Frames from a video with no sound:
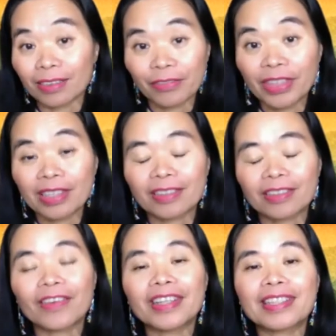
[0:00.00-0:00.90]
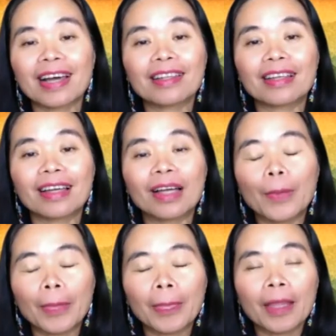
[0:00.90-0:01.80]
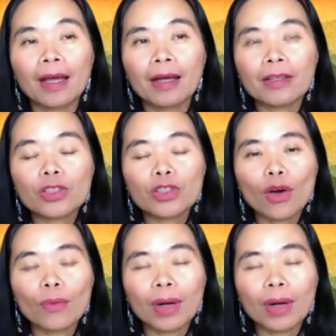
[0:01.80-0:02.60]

storytelling. So